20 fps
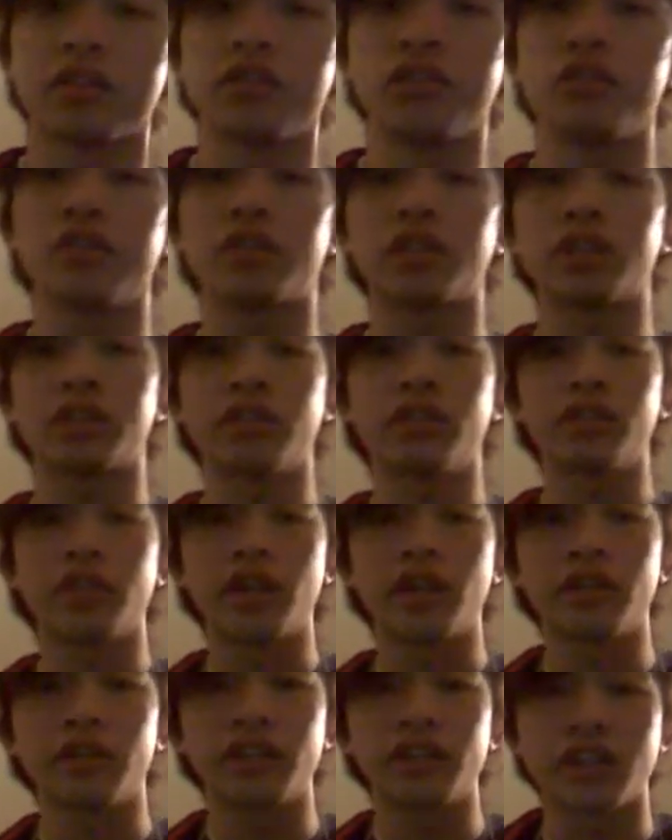Use as little
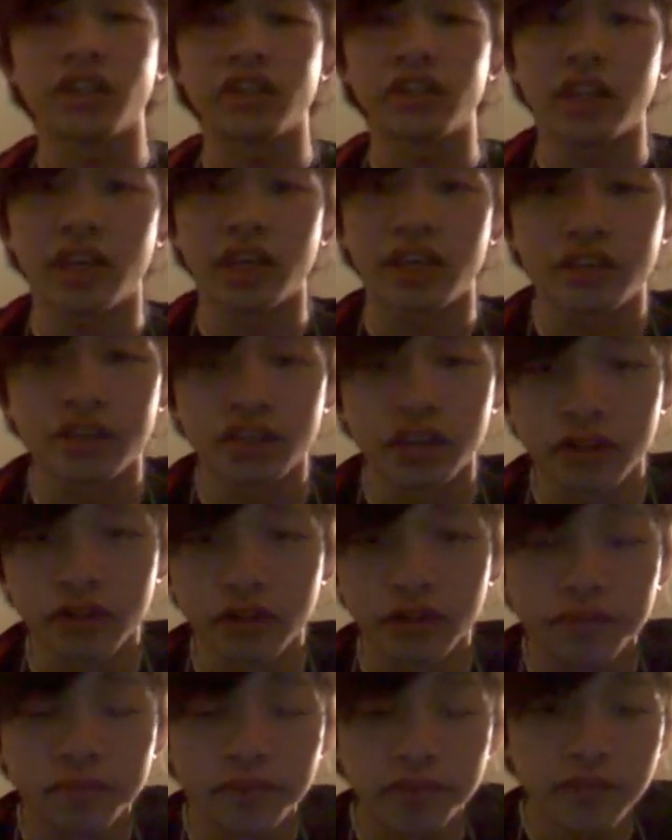energy as you can to
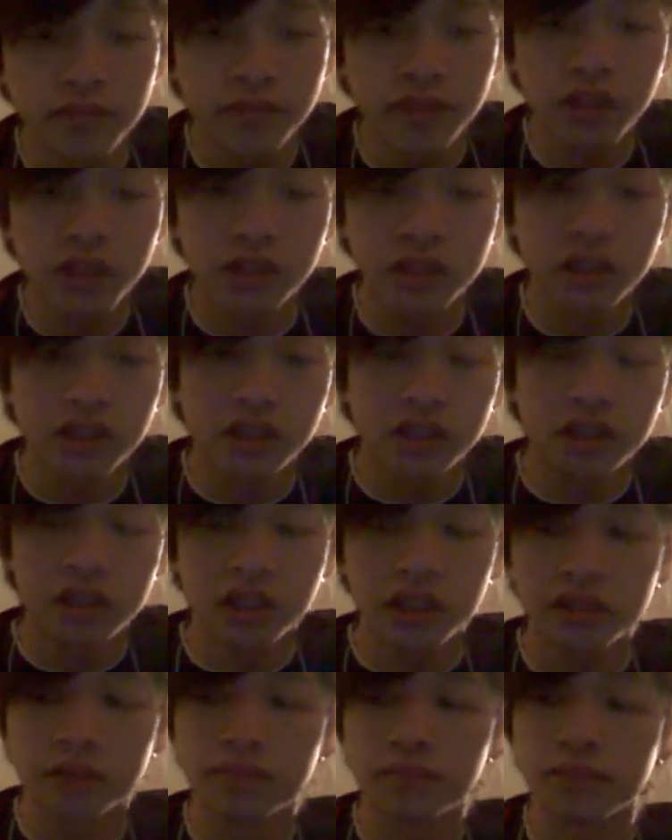kill
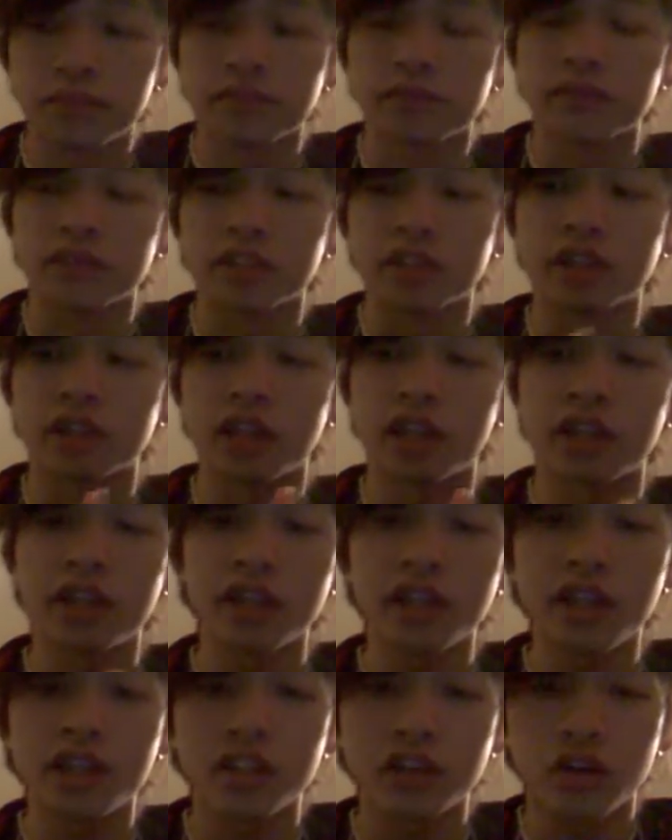them. I
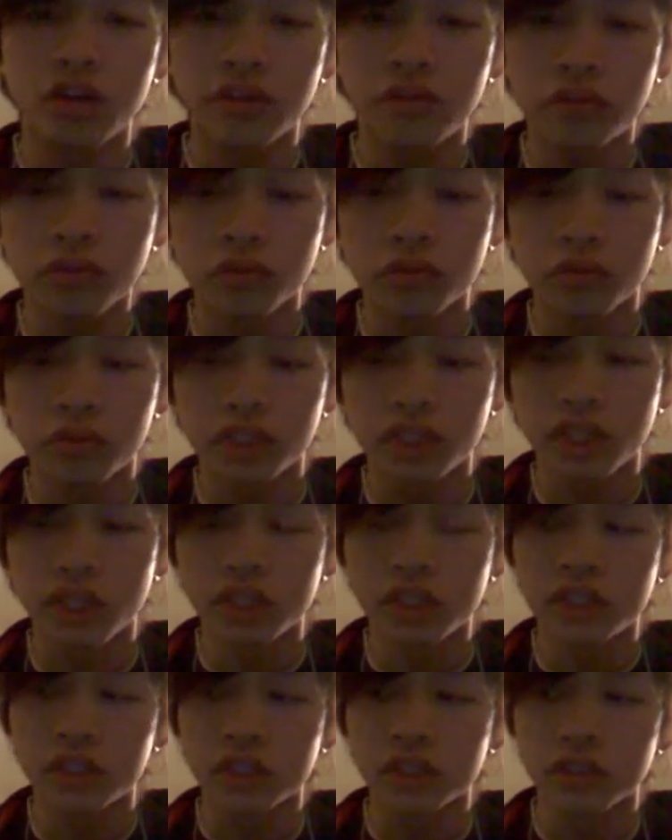think that's all for
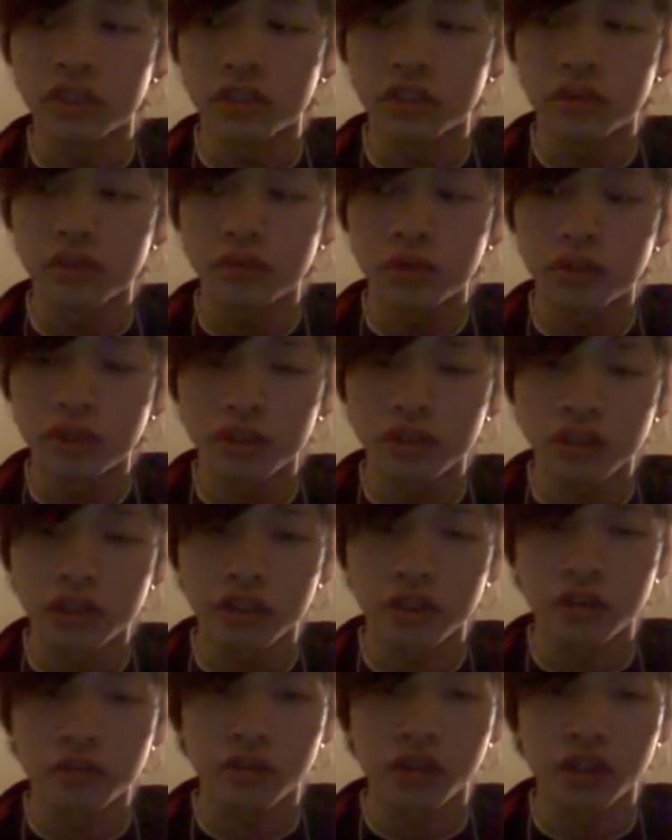rotations. What else
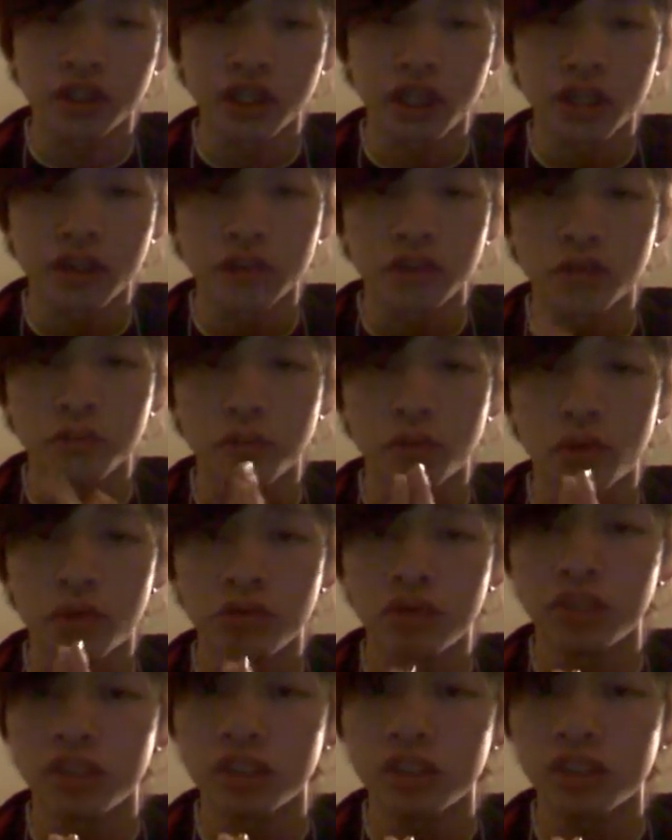can your
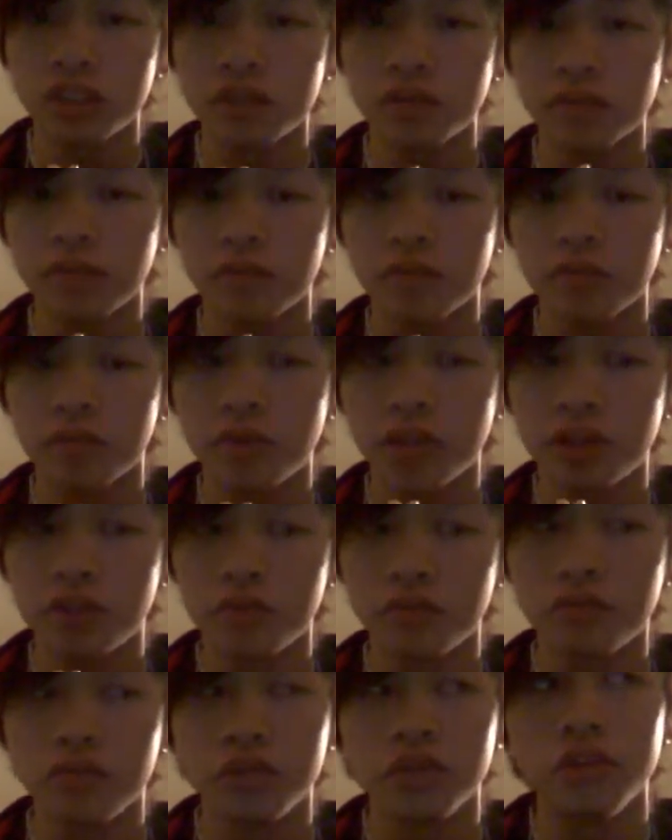opponent
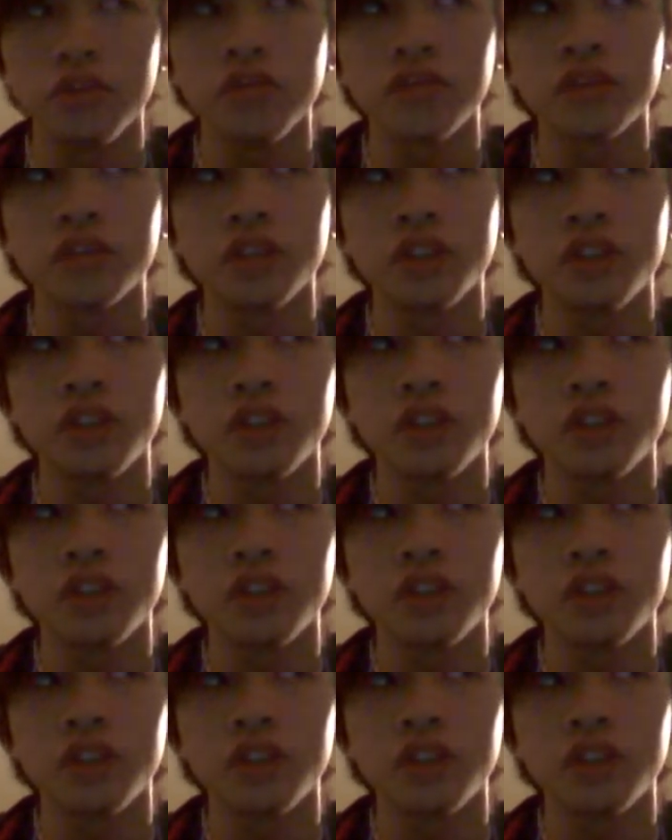make you move?